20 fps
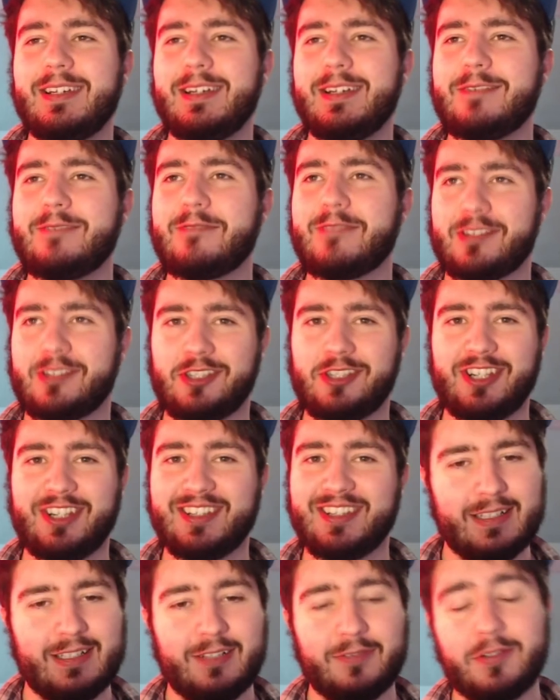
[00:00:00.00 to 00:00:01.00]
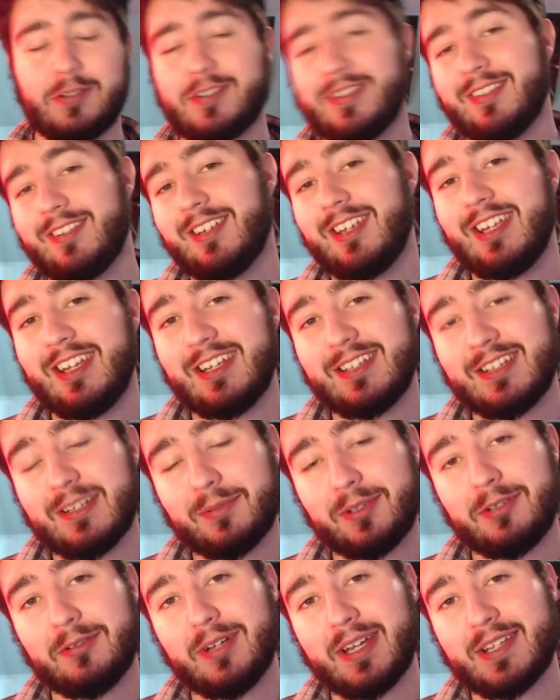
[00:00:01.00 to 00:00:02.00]
was shit. Of course, looking at
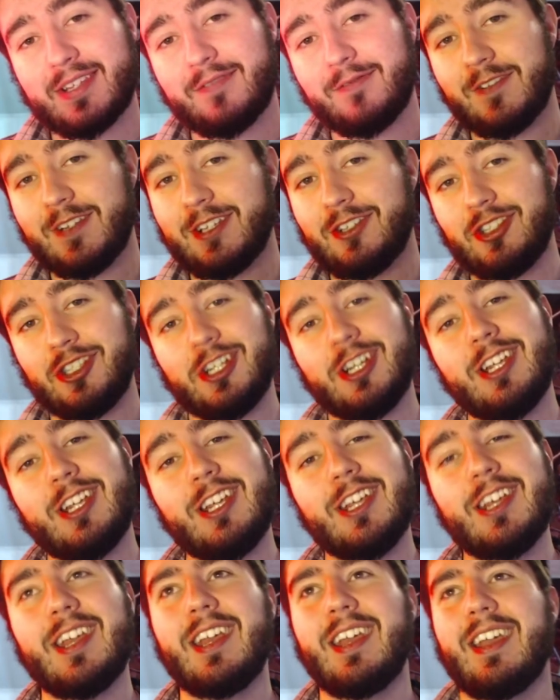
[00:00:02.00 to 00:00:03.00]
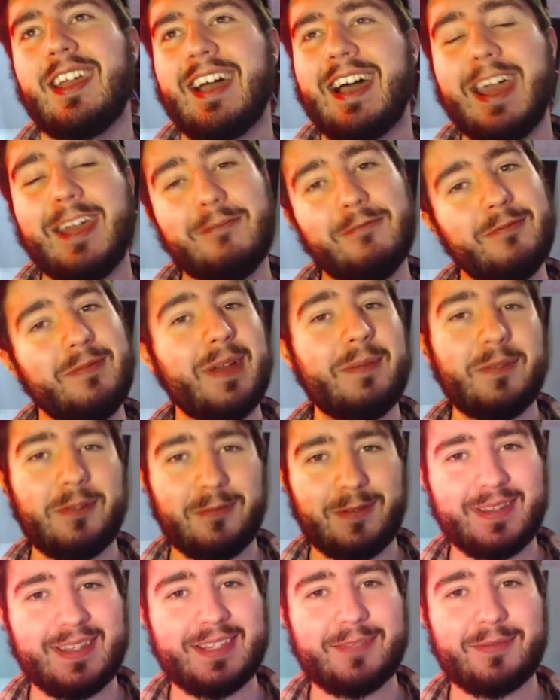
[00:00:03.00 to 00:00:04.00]
WSVG, I remember
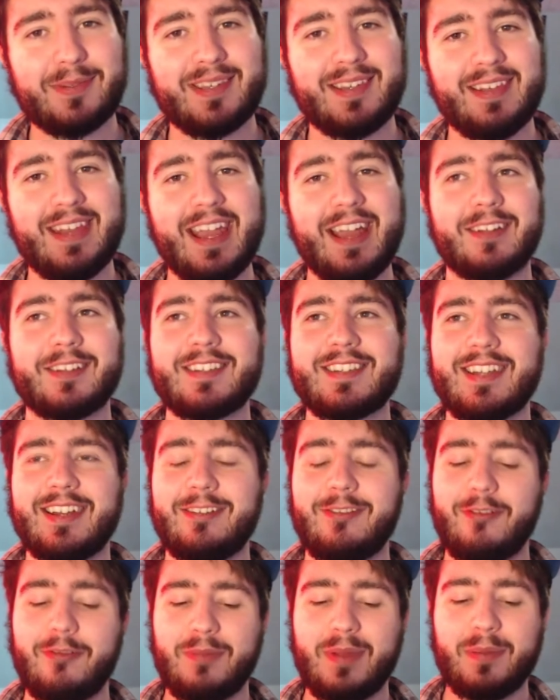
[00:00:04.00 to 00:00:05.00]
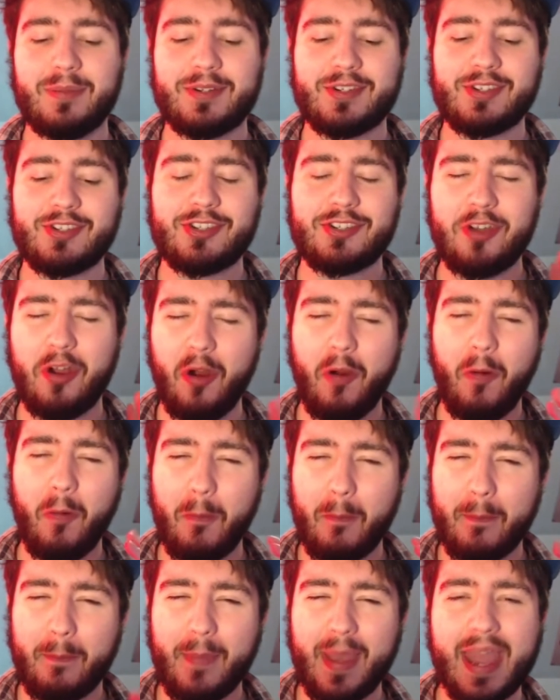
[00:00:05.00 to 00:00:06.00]
when this was announced, and I remember so
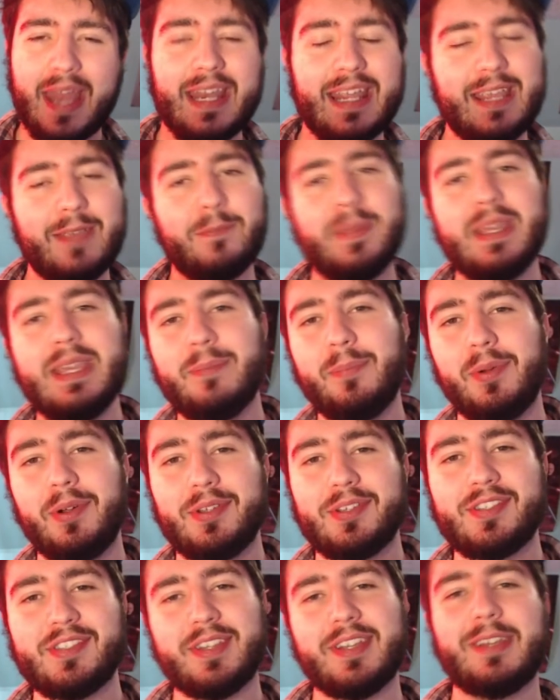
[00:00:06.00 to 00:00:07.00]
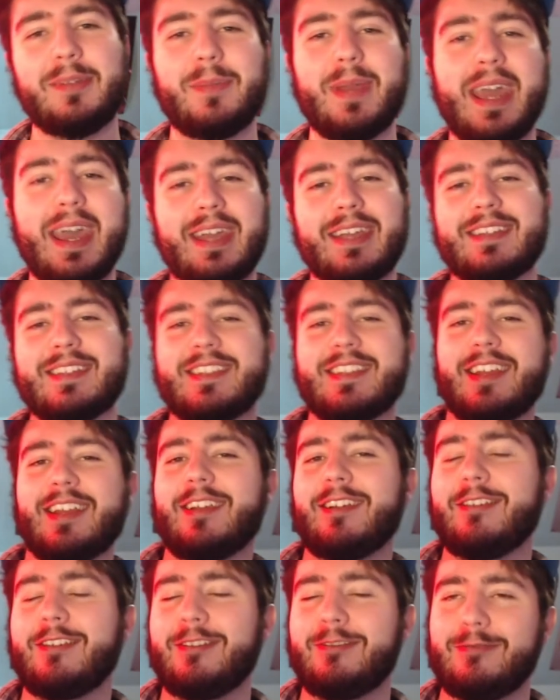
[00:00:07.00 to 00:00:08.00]
many people sitting back and
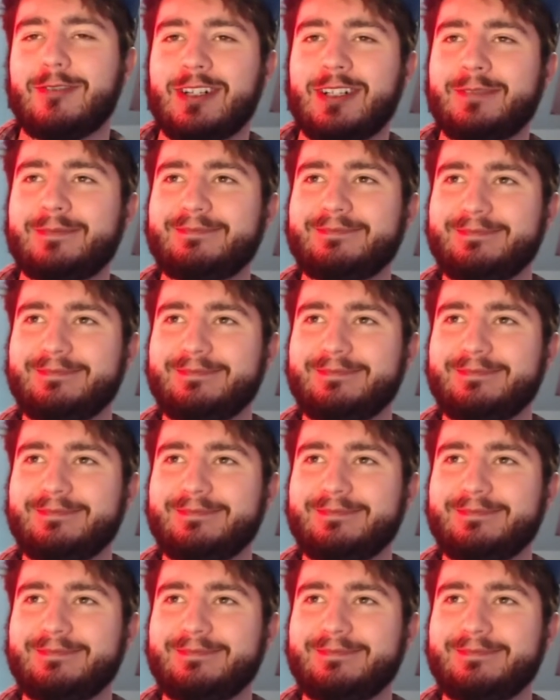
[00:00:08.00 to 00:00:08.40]
saying, oh, well,